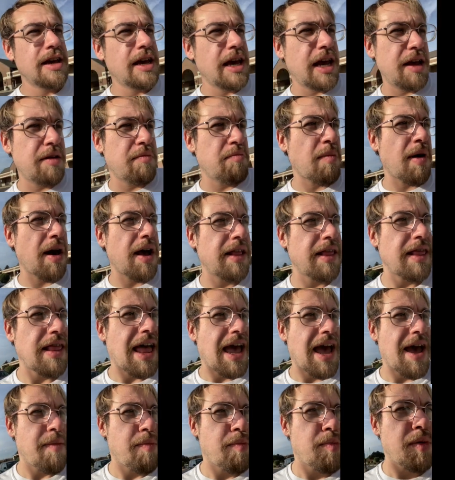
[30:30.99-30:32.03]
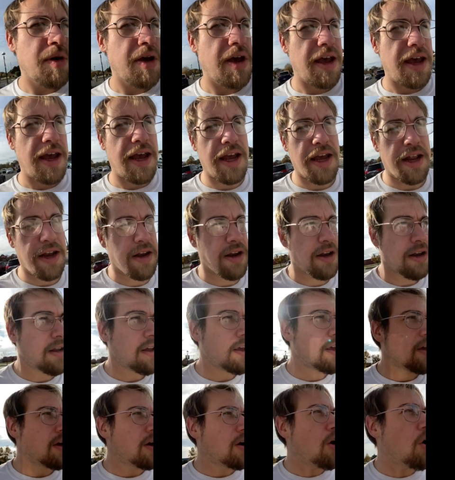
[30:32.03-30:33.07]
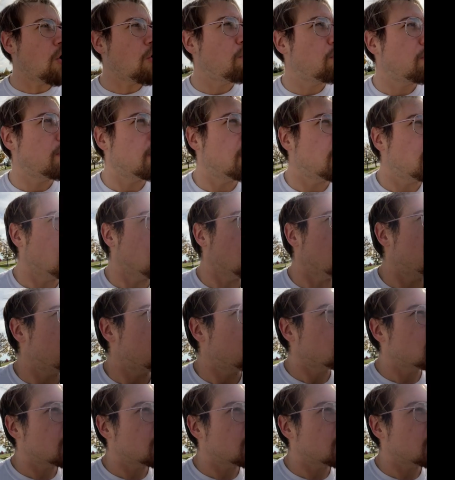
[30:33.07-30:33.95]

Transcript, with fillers: in my lap and open it up,